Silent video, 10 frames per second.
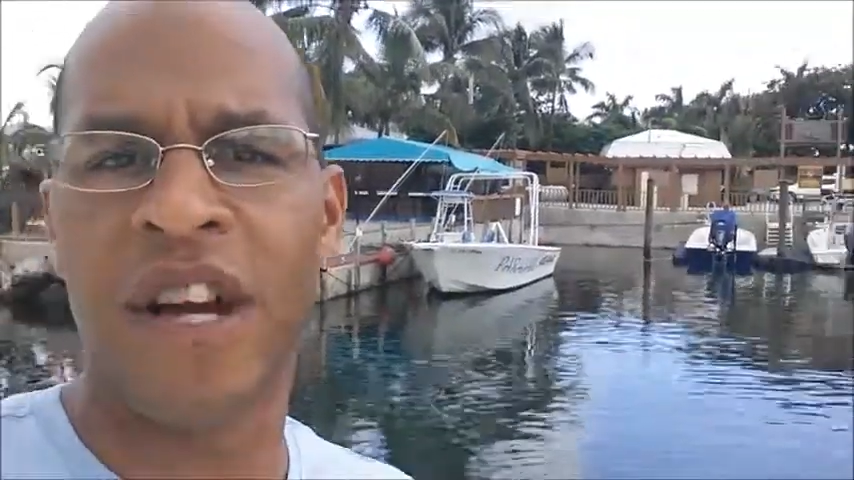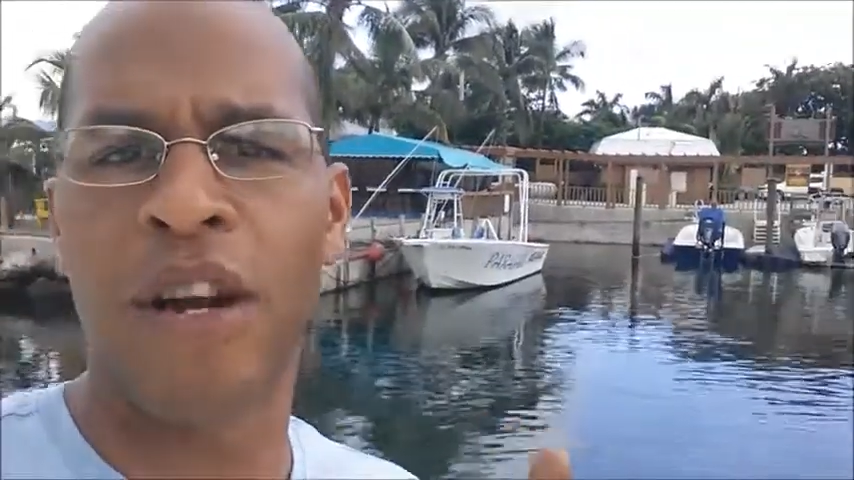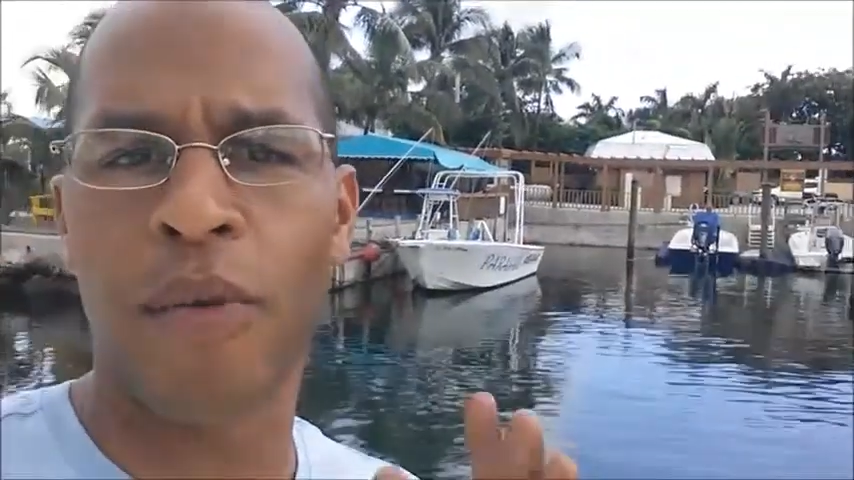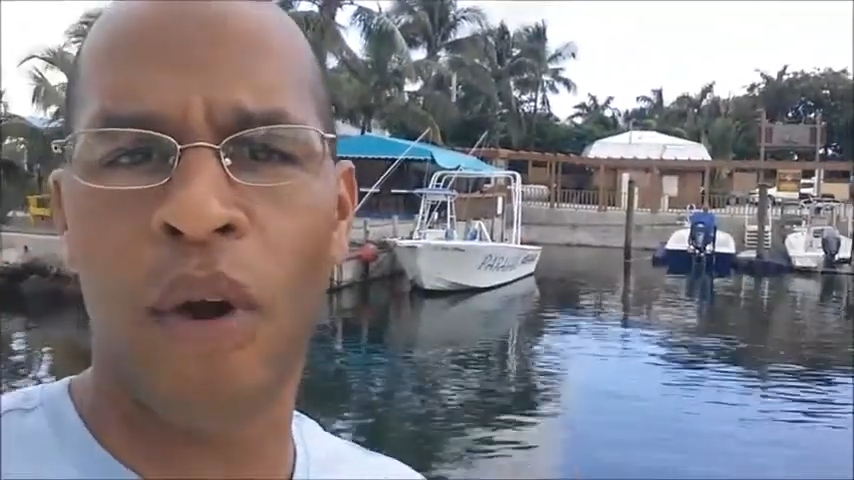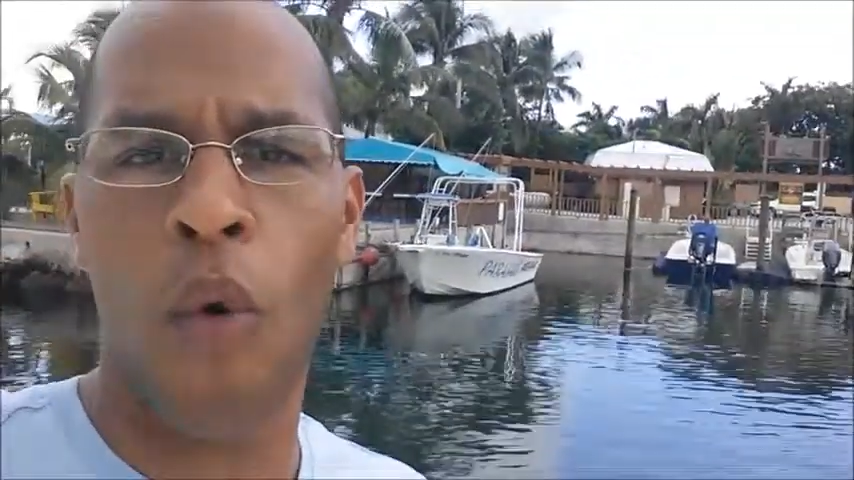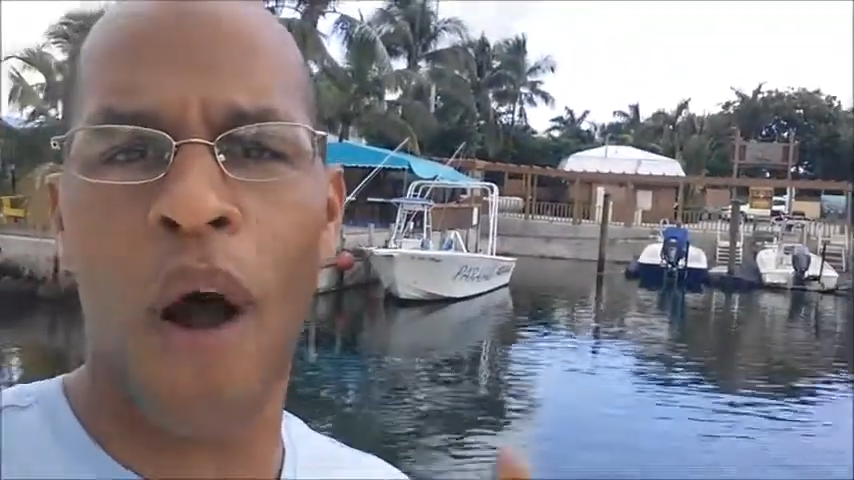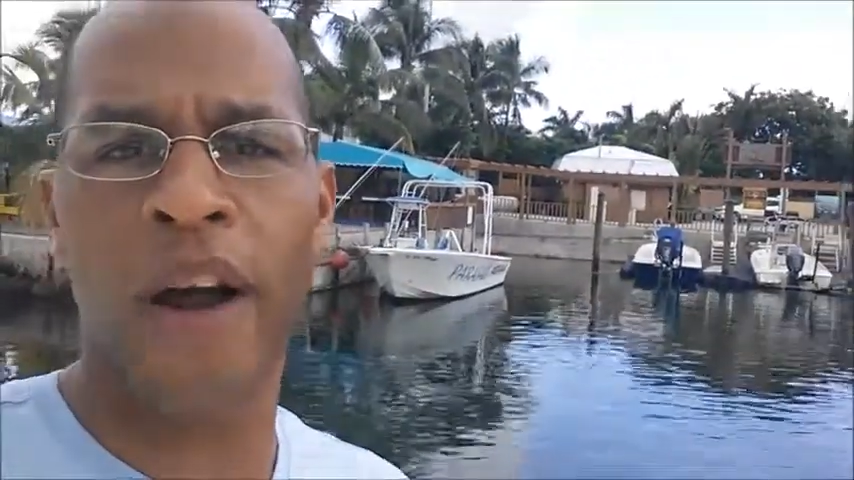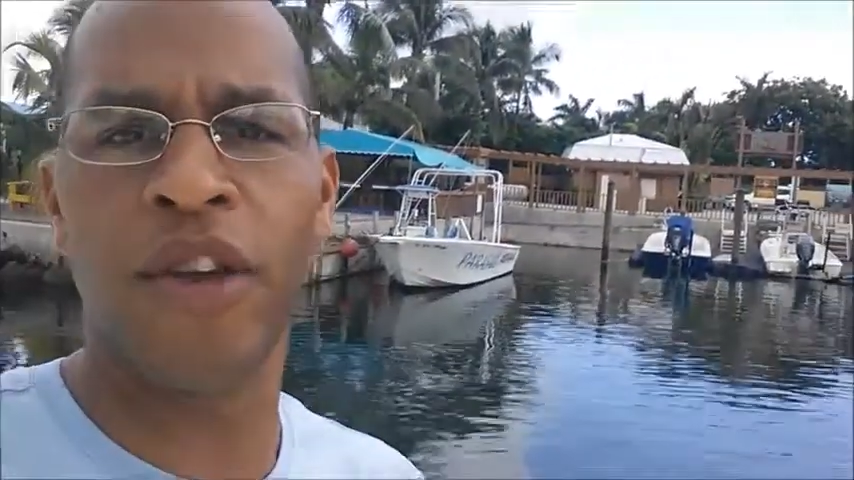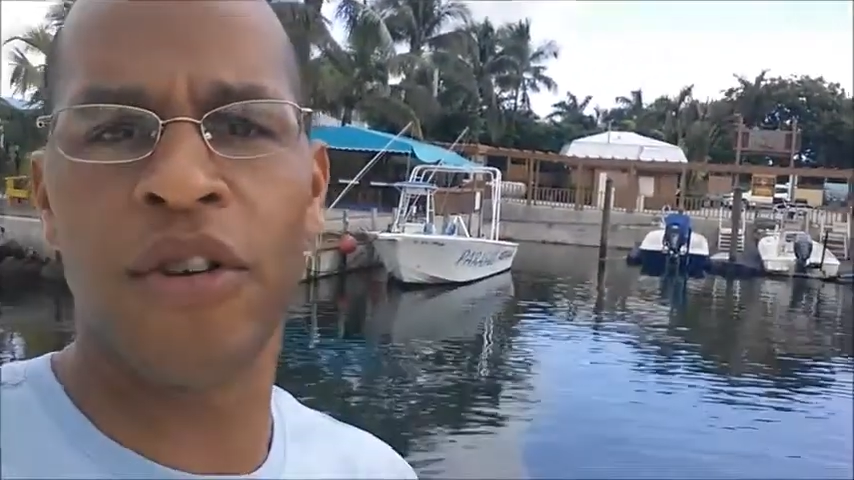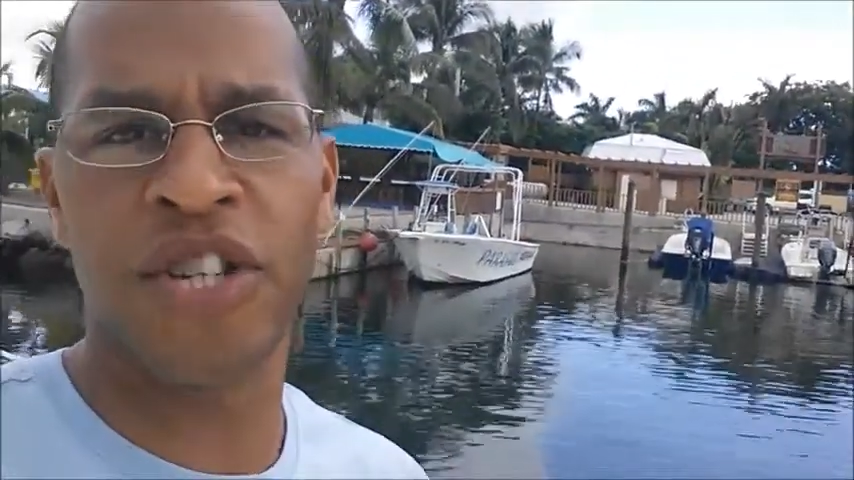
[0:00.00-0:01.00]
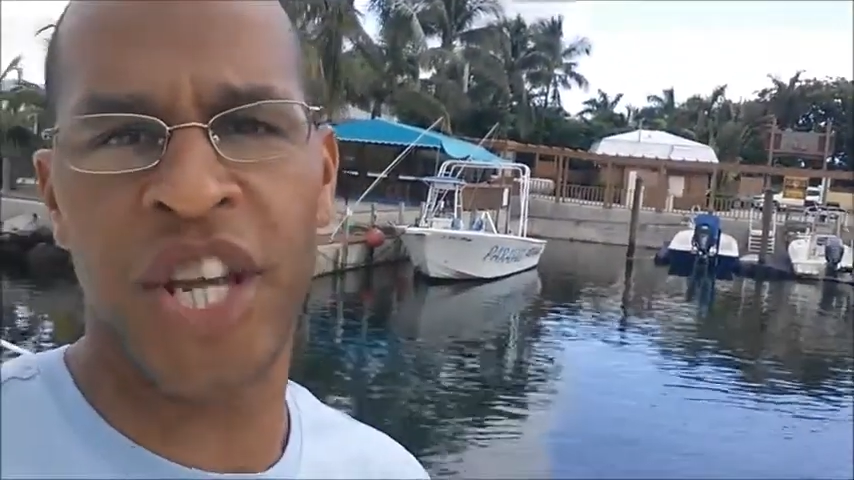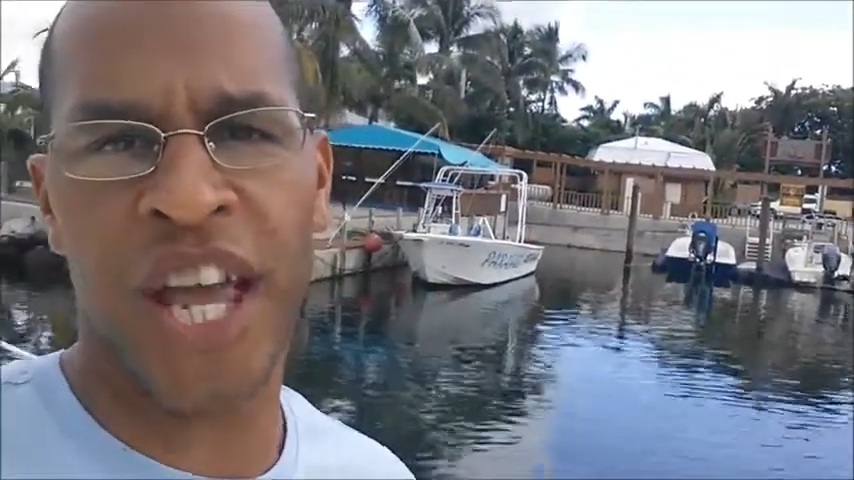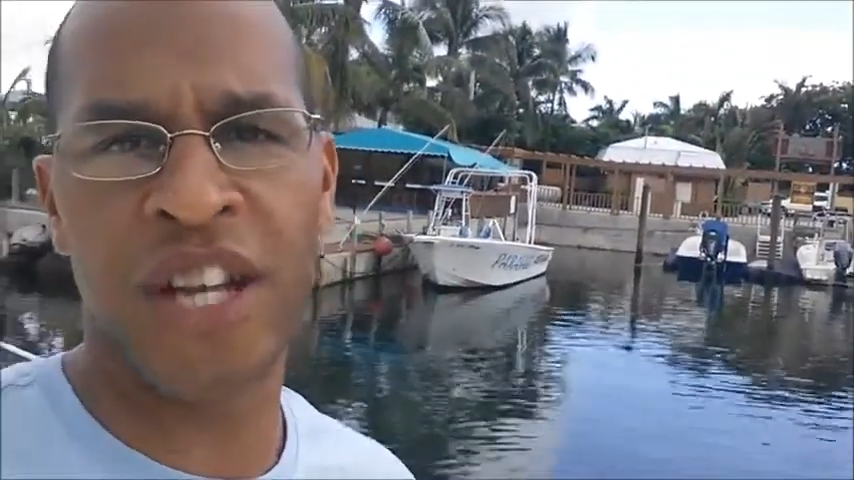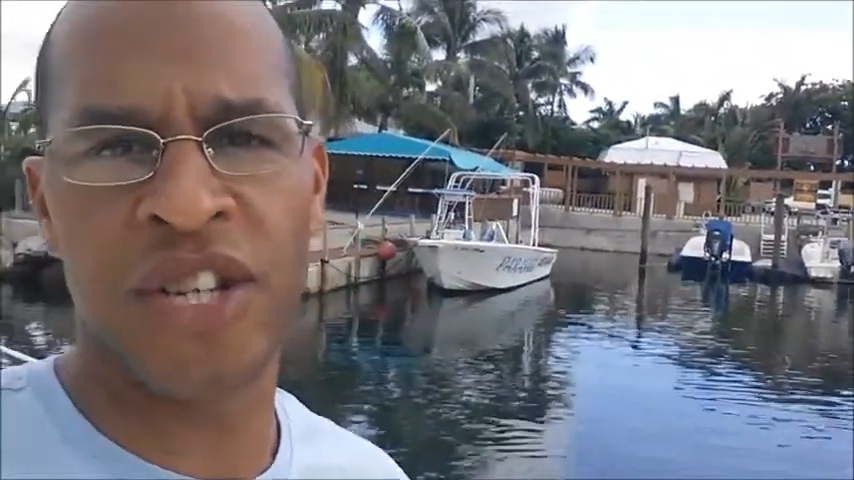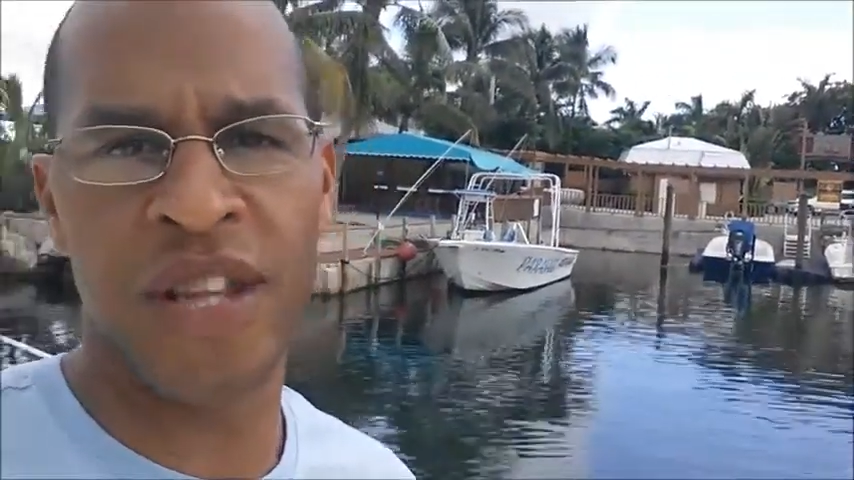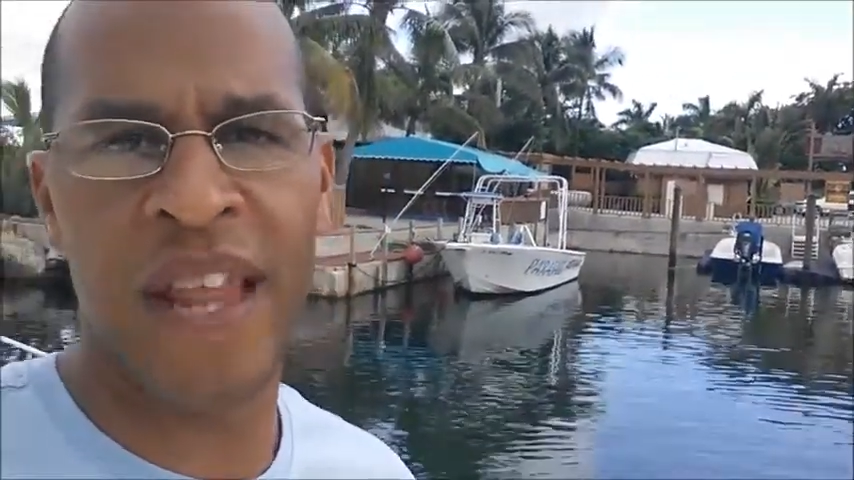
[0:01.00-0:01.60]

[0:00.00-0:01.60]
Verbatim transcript: going to require you to change.